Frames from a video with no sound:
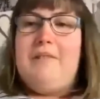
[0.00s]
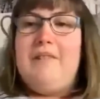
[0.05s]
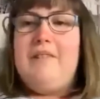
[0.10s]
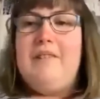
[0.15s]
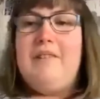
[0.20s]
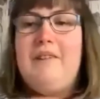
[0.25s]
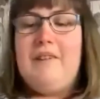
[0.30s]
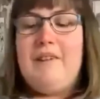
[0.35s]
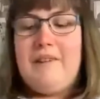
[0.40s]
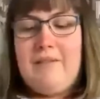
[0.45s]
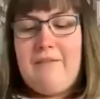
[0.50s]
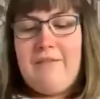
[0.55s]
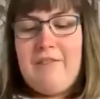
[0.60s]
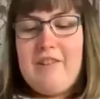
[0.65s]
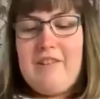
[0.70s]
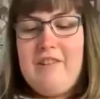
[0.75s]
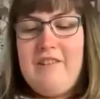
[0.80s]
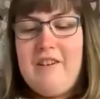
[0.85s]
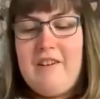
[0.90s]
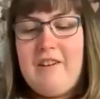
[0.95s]
to
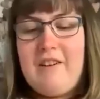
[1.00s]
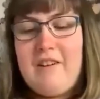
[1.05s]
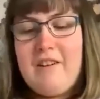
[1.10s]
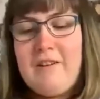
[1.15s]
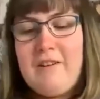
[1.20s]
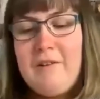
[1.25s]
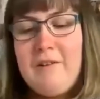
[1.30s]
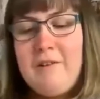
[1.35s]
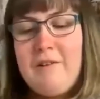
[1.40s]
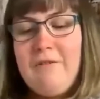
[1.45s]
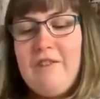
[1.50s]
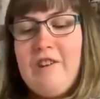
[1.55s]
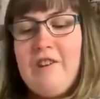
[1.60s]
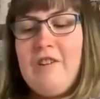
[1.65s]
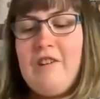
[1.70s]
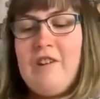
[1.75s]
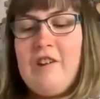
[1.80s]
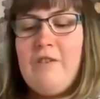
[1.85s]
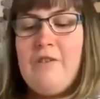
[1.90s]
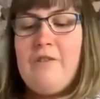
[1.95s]
recycle and
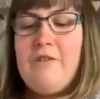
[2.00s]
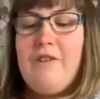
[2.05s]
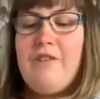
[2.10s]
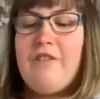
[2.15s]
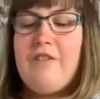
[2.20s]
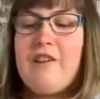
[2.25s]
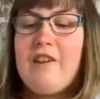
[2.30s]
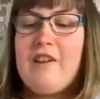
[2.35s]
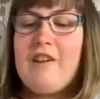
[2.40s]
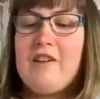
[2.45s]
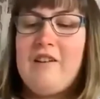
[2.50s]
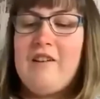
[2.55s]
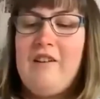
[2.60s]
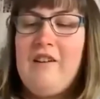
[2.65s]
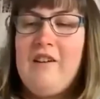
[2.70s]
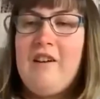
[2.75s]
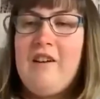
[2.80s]
reuse things